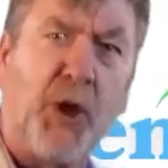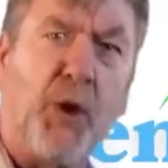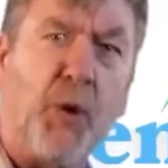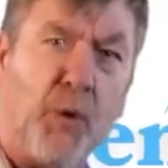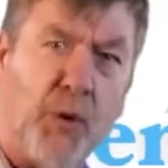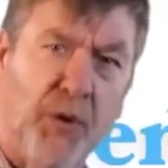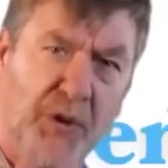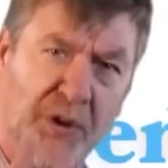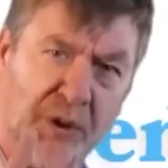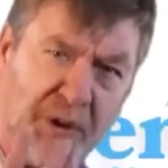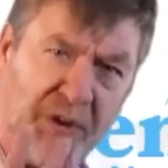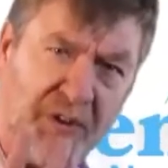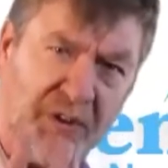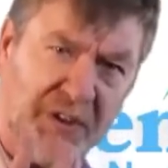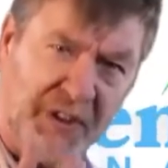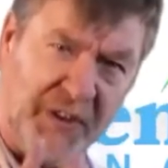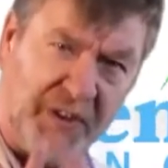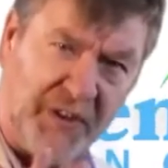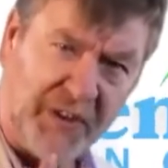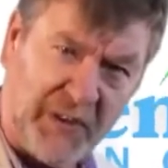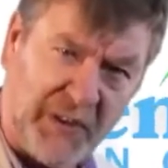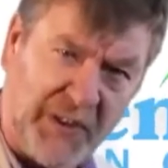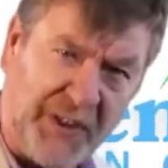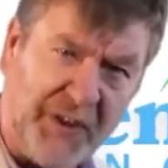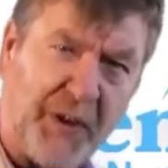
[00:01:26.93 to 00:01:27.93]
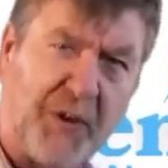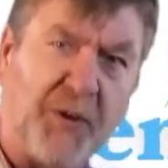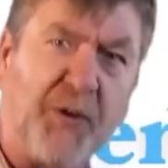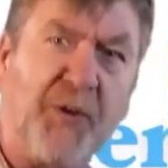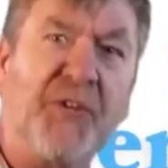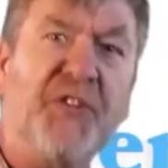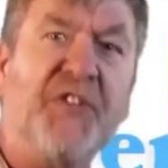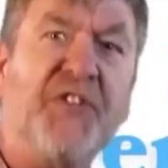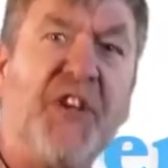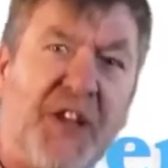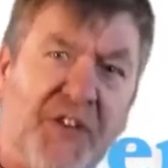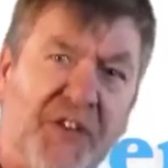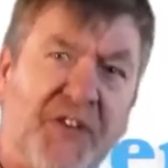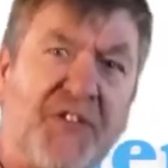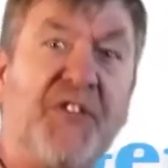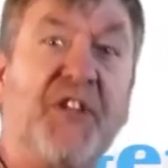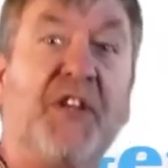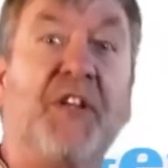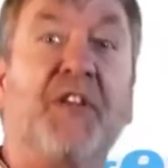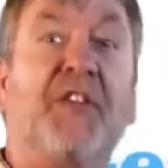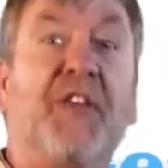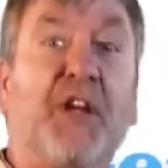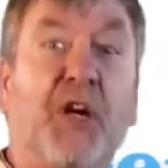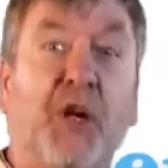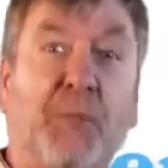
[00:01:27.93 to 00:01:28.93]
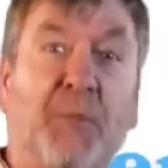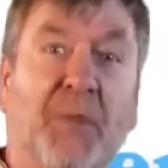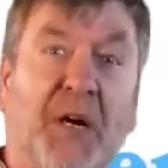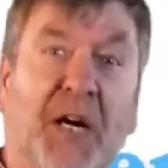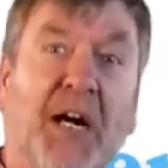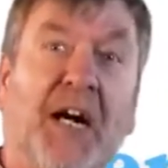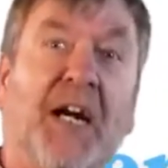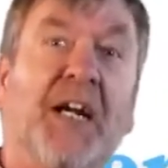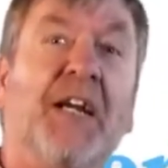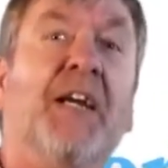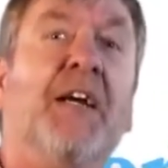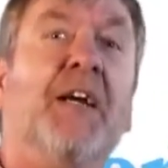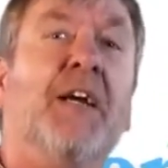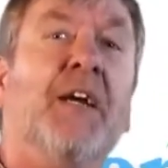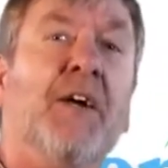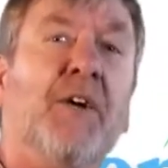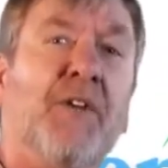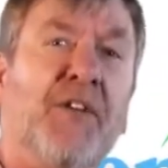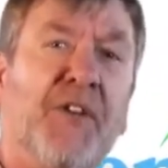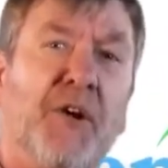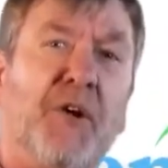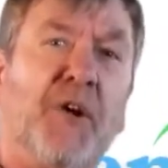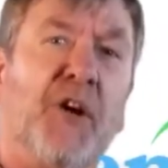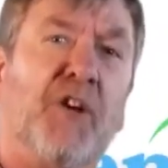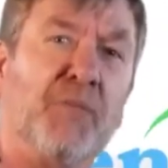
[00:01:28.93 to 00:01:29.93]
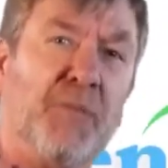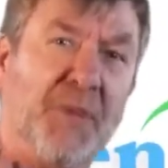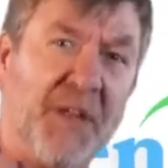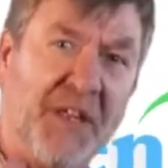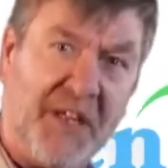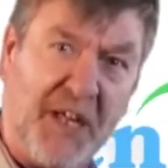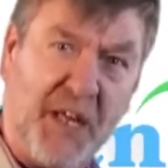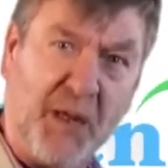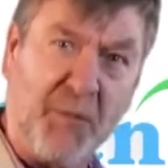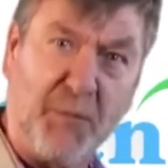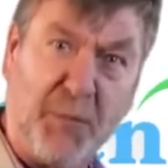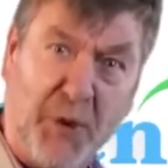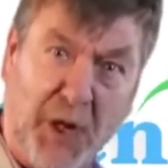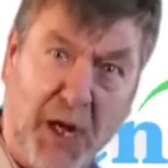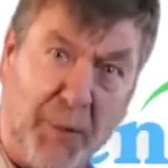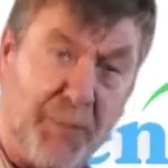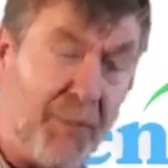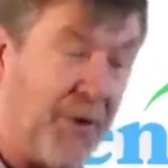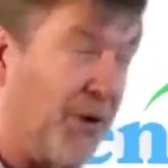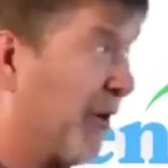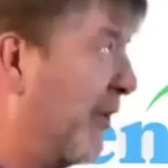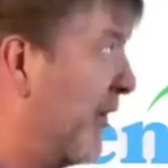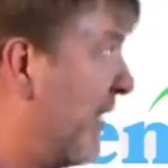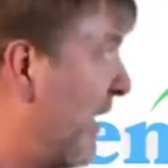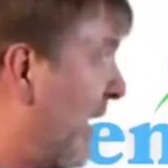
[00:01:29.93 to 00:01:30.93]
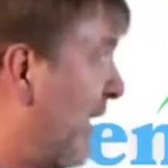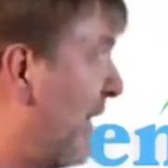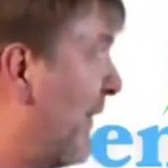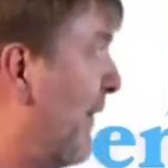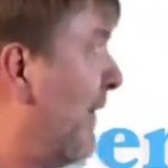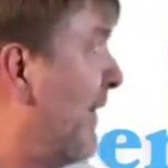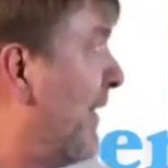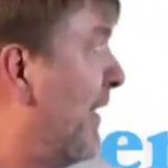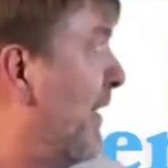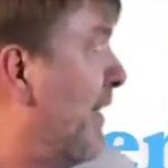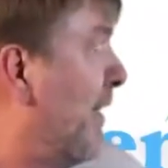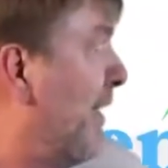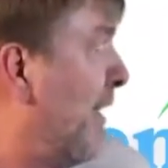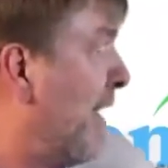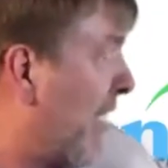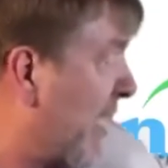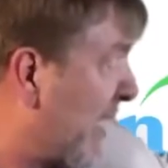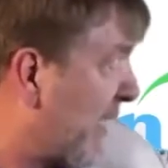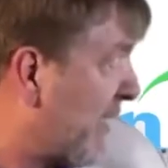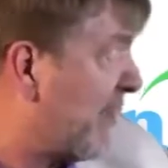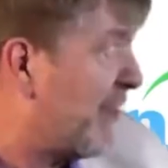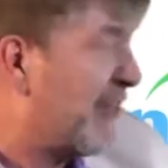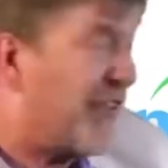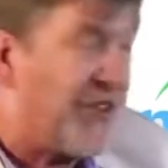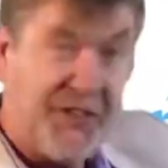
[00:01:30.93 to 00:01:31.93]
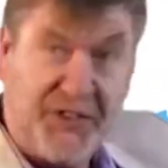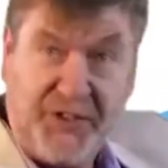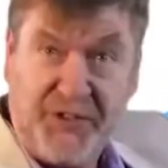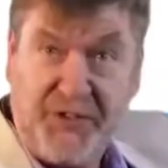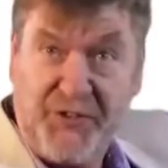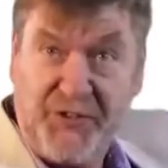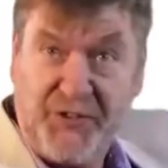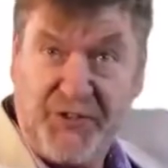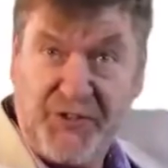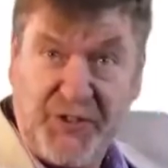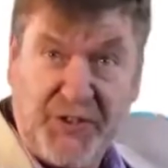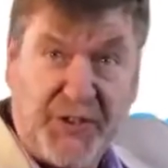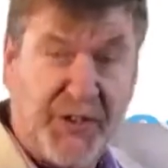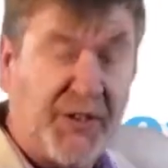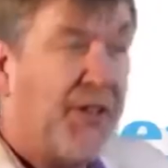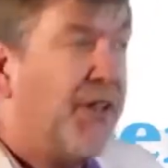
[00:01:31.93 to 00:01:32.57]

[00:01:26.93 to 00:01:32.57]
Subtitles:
or the clinical testing thereof became popular in the 90s.